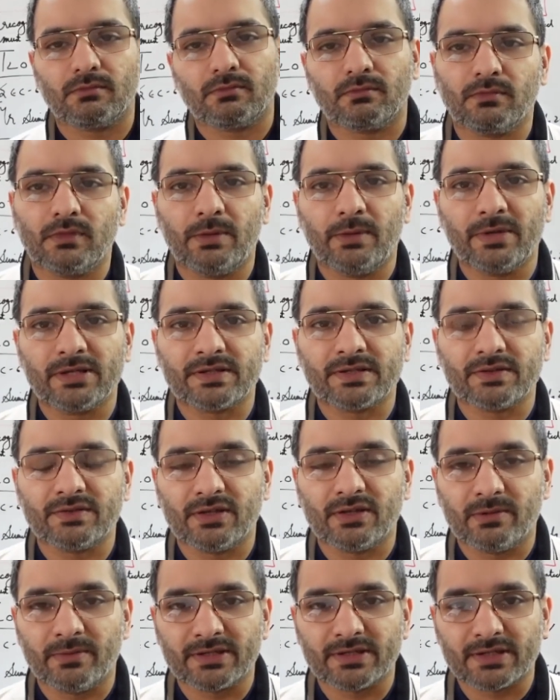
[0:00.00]
Namaste Ji,
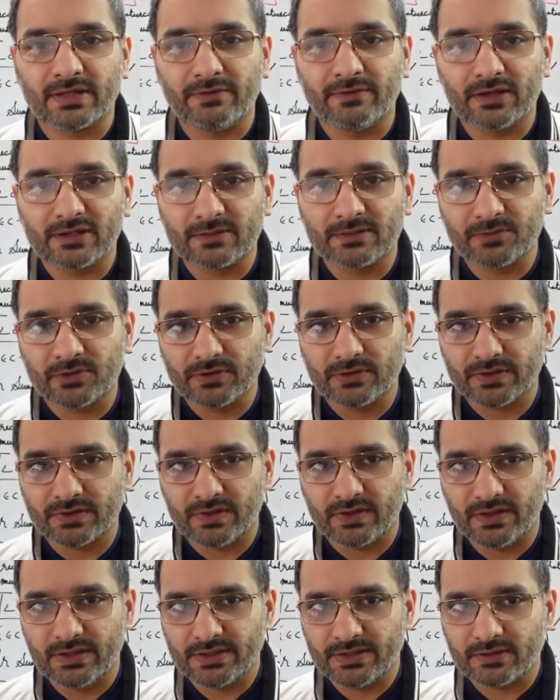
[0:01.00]
Namaste. Welcome to a
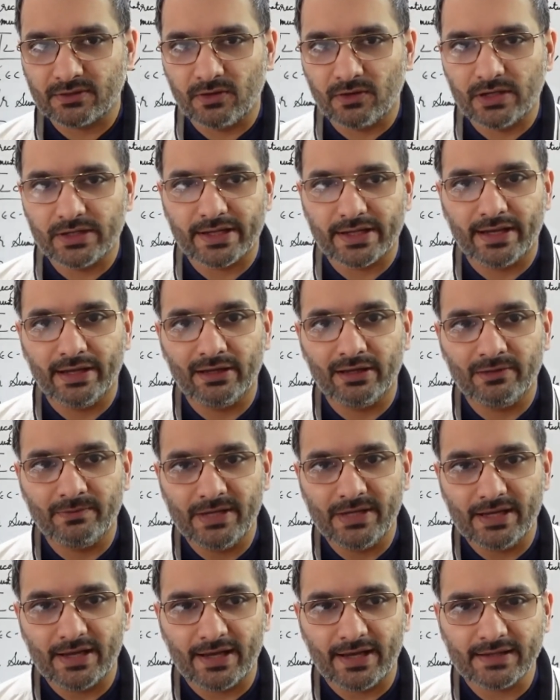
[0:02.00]
series called
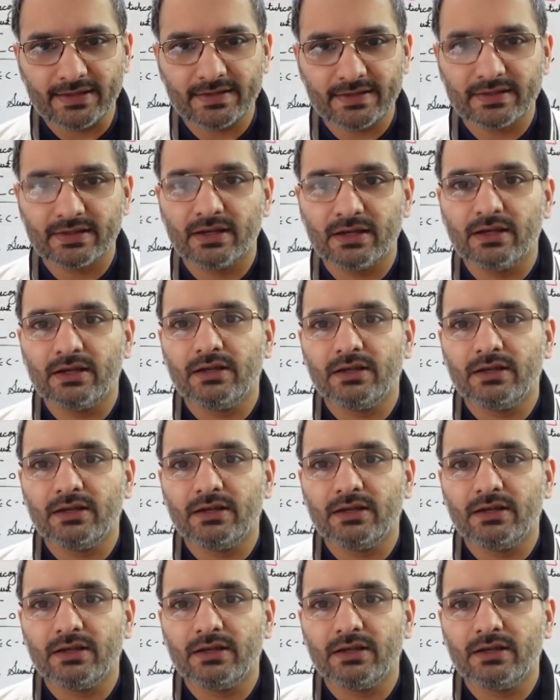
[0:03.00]
LLBx.